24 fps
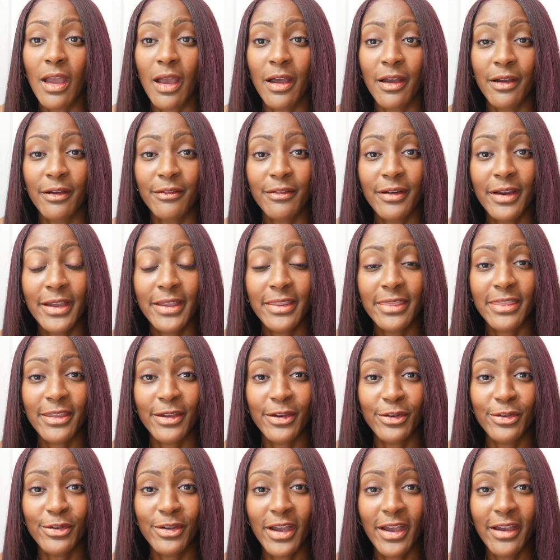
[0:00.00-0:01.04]
Alright,
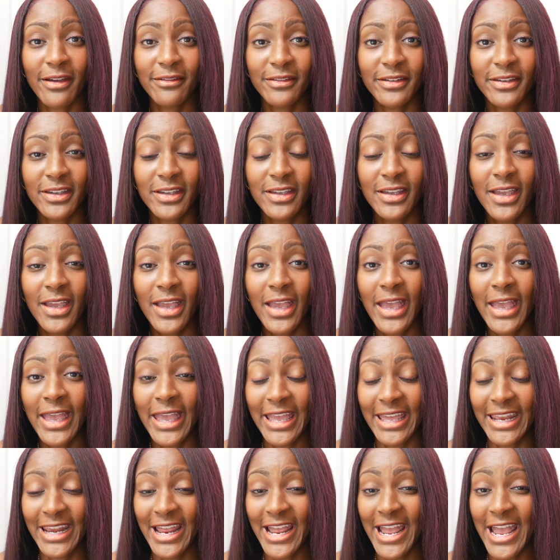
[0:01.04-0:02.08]
there you have it.
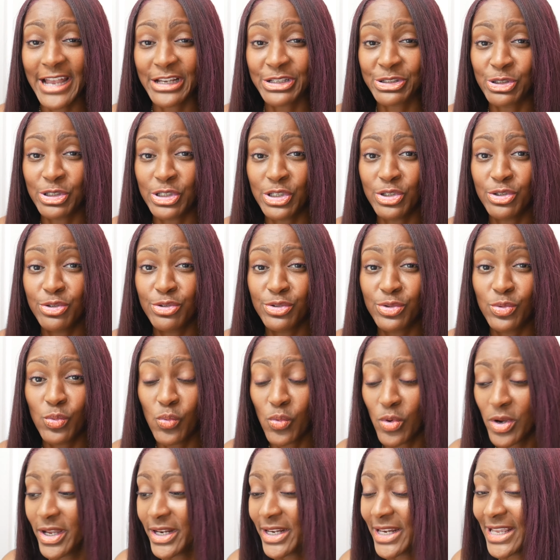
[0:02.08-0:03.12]
And I actually used
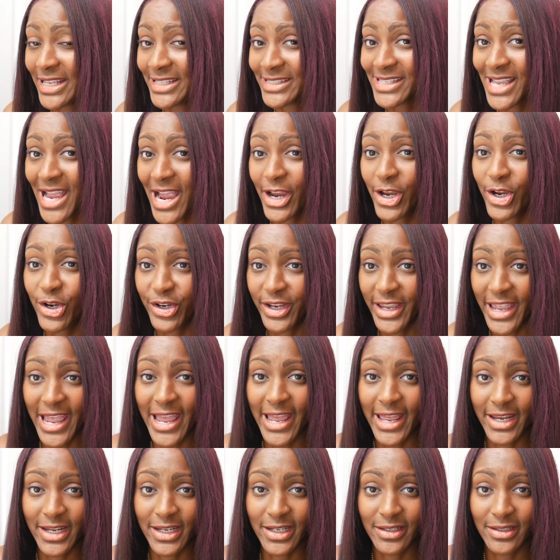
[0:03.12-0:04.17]
one entire
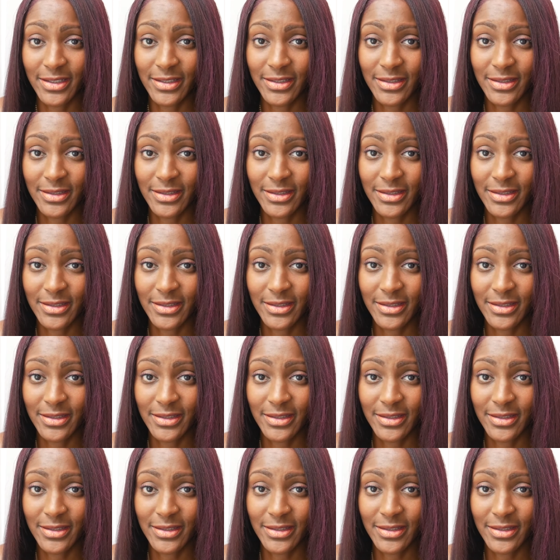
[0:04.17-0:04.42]
can.